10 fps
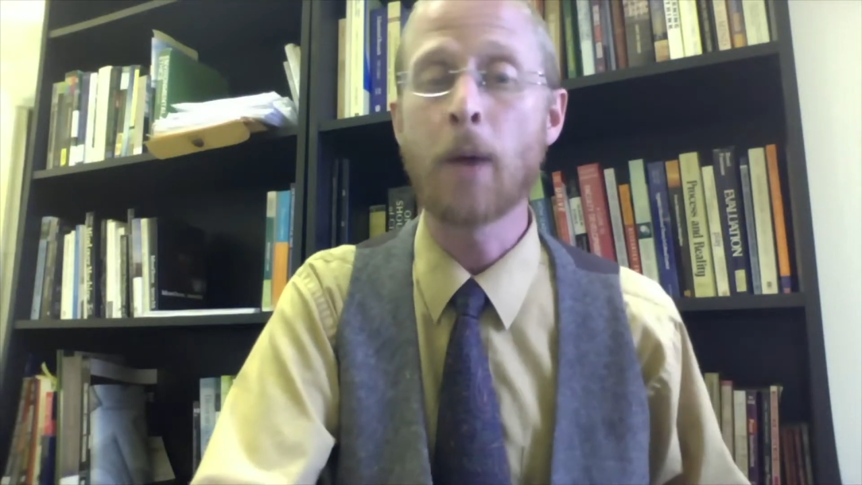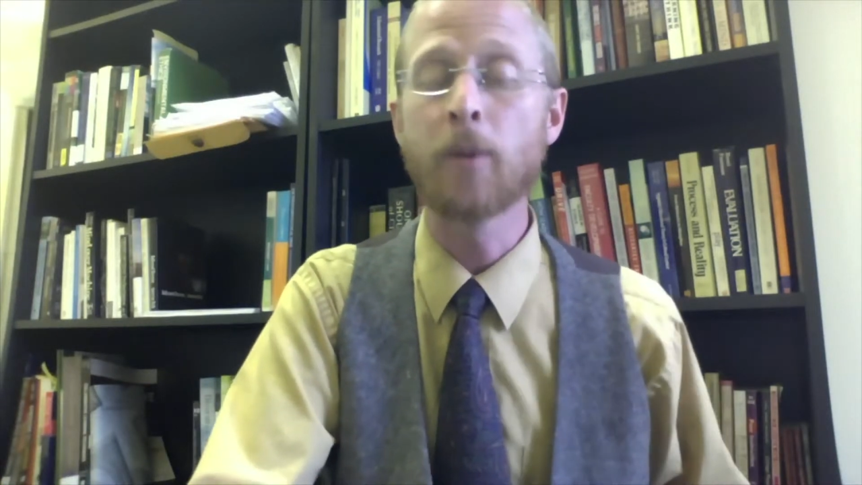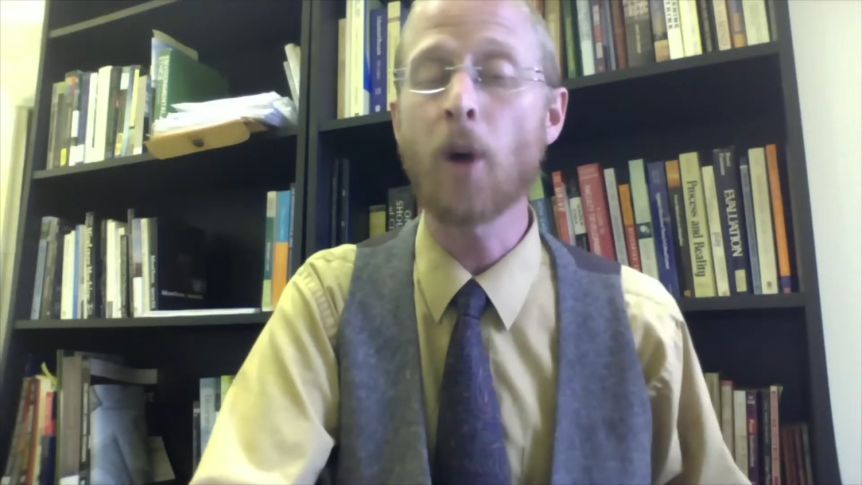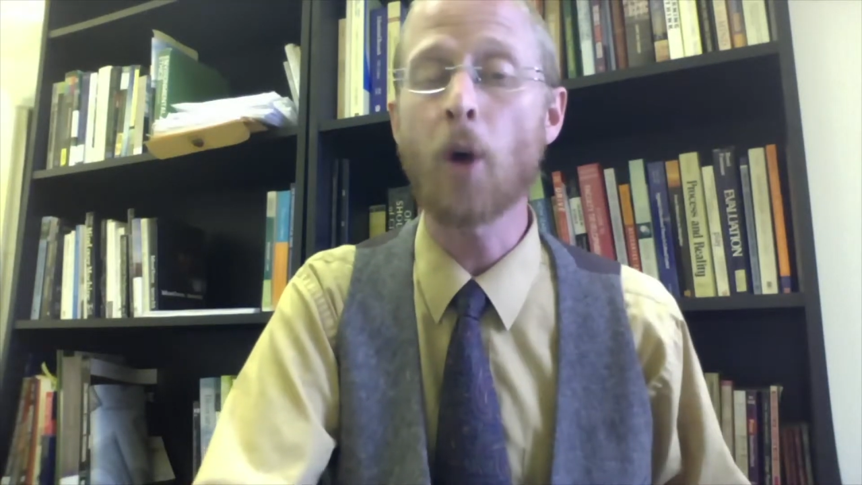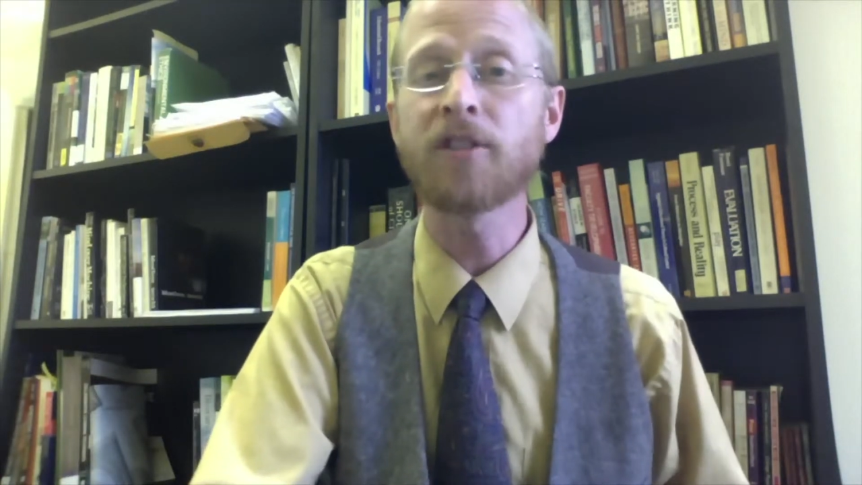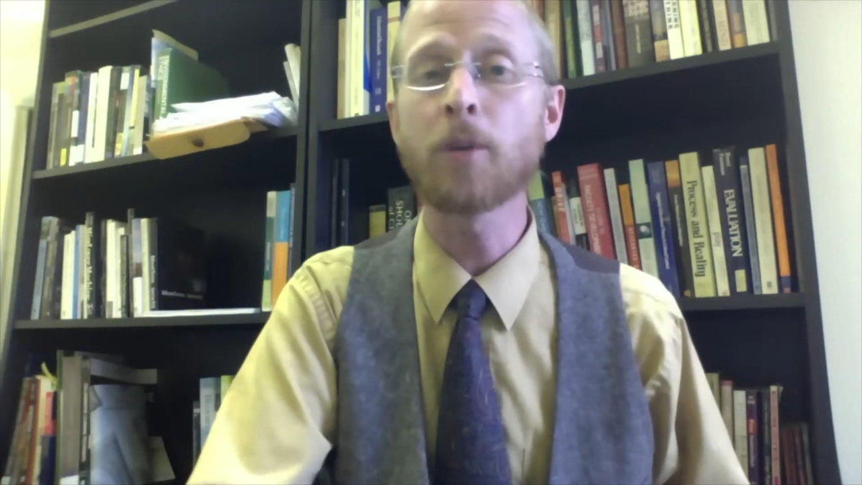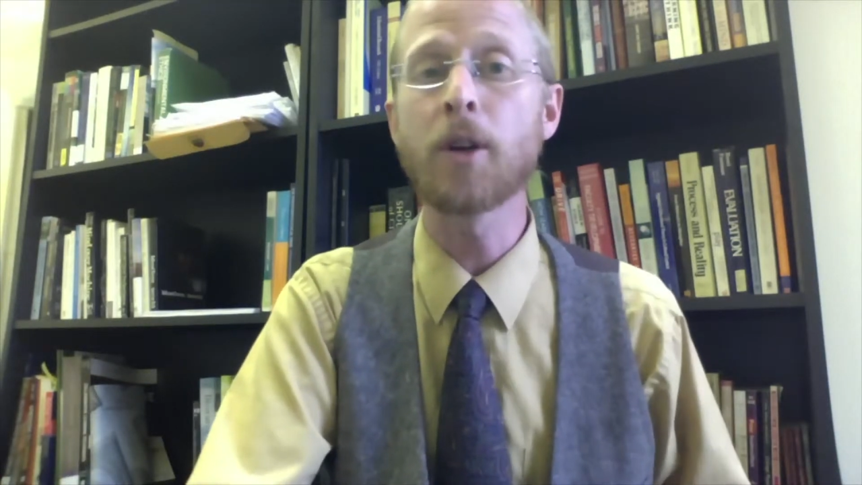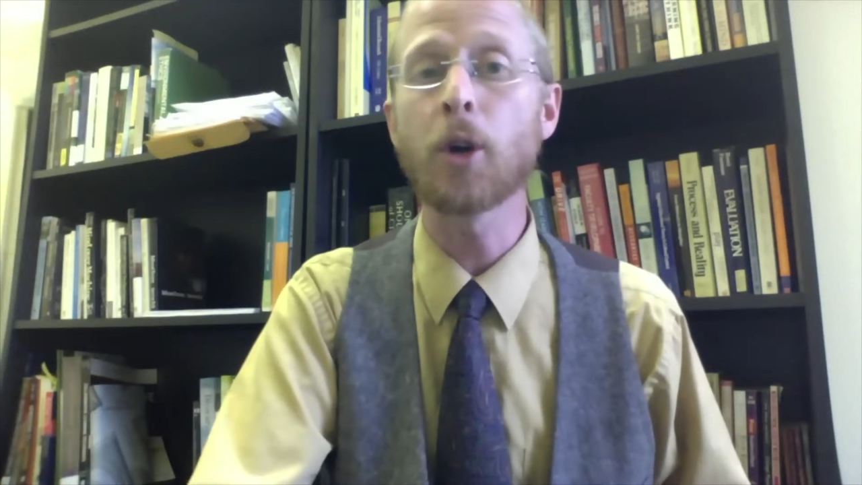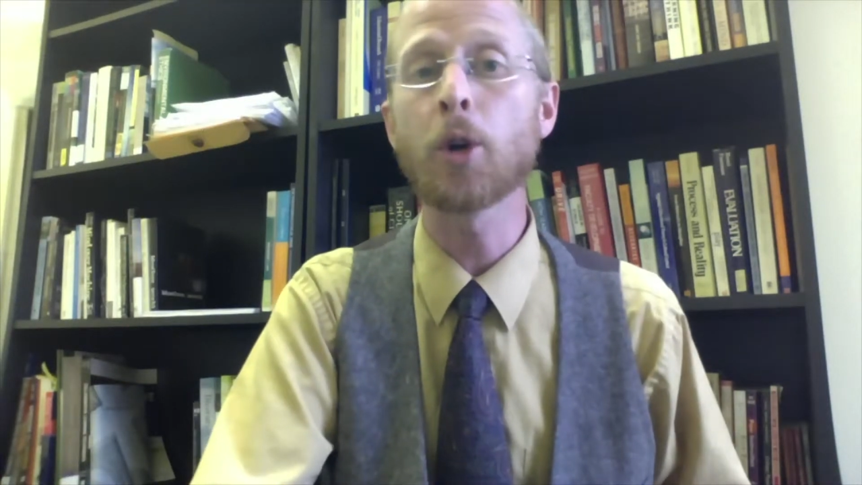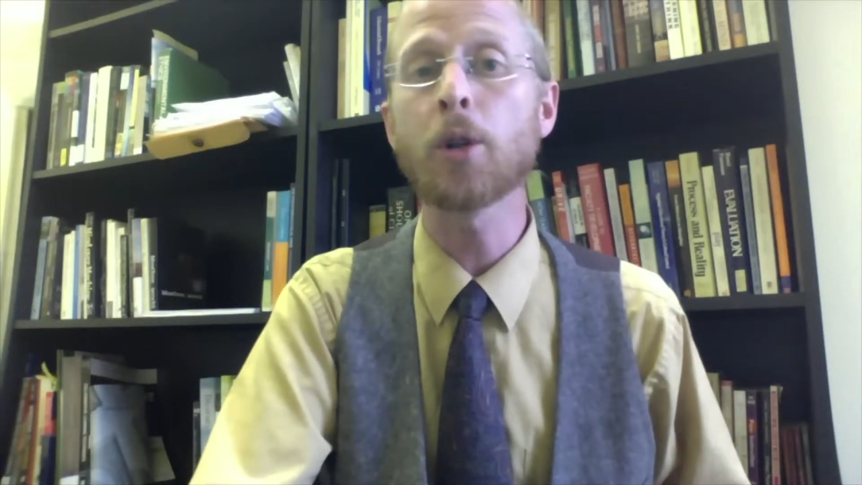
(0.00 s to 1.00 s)
He was also
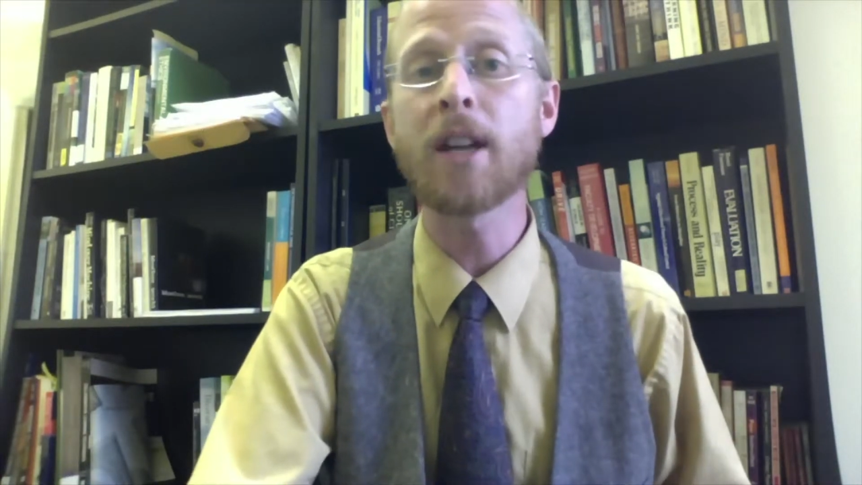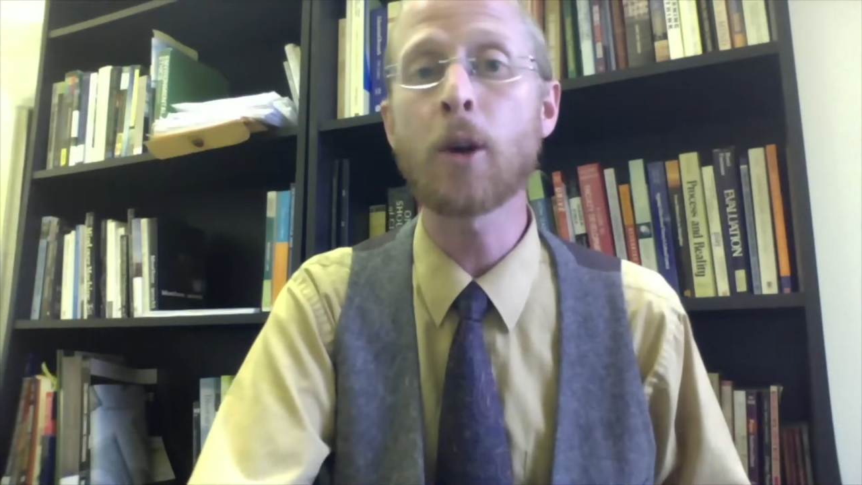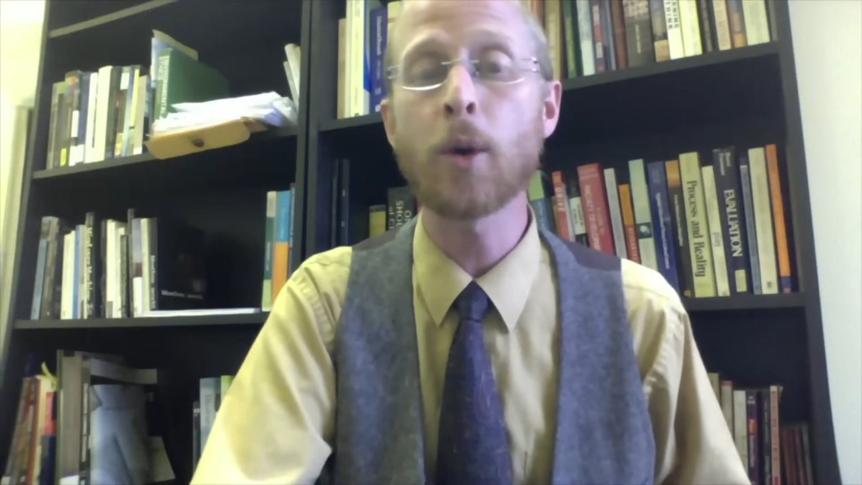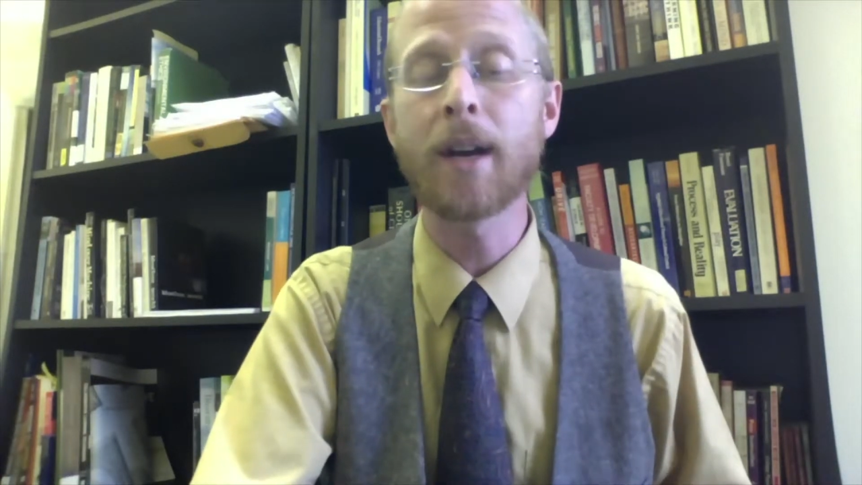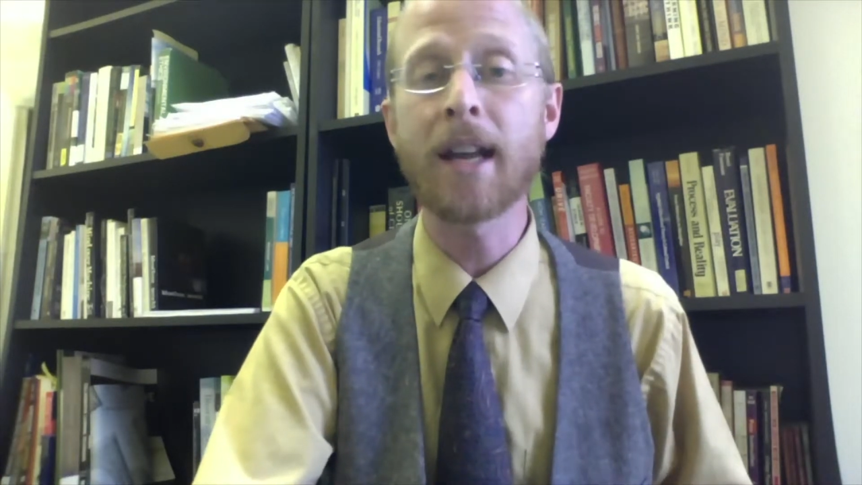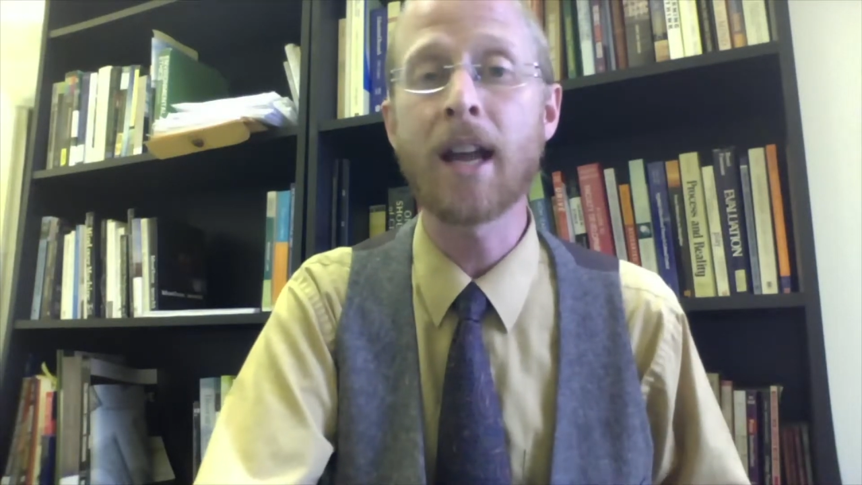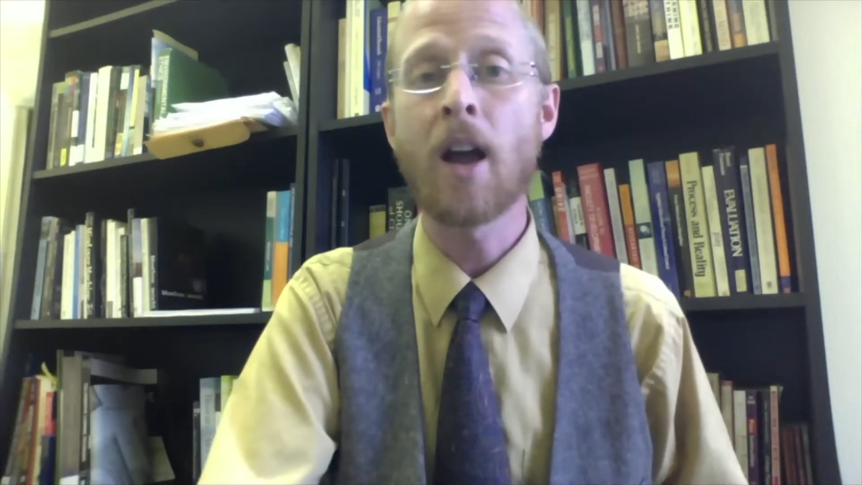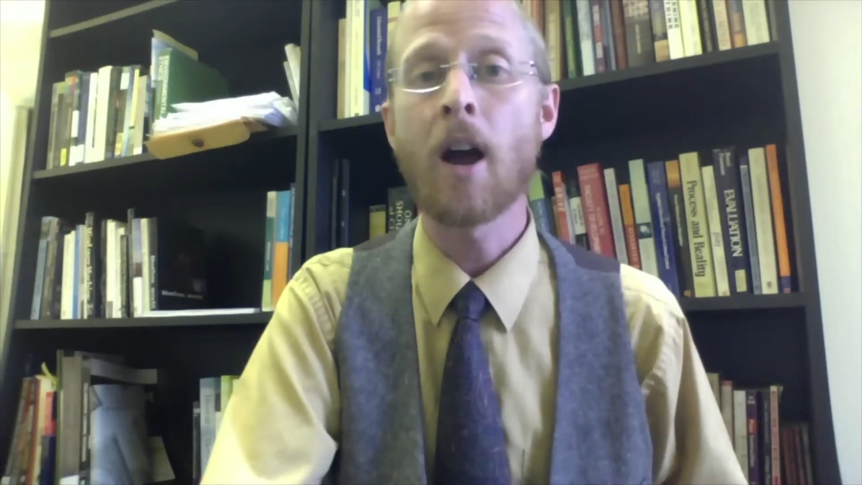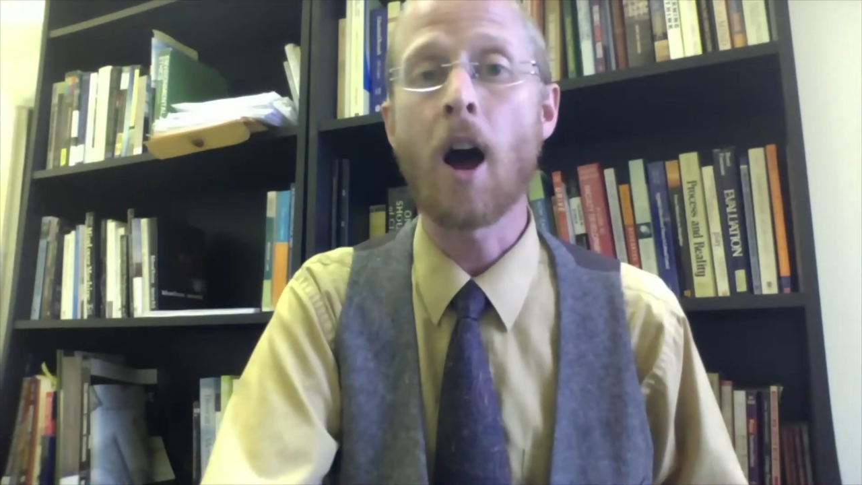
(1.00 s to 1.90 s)
an early critic